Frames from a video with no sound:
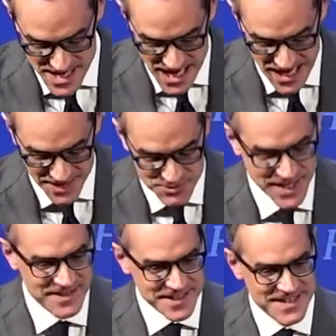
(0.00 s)
It was
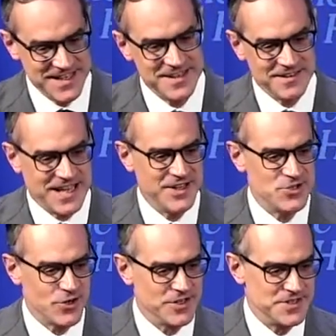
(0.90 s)
kind of like saying to the King
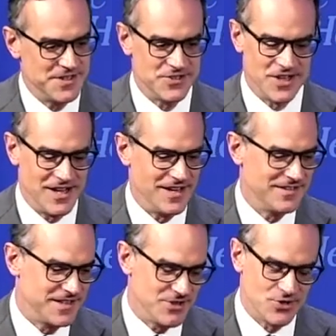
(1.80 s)
George, Dear John,
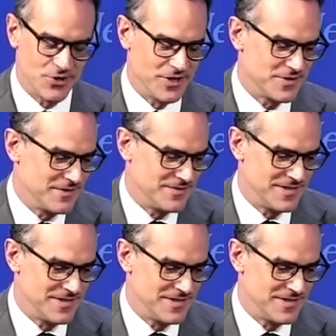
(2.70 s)
Dear George,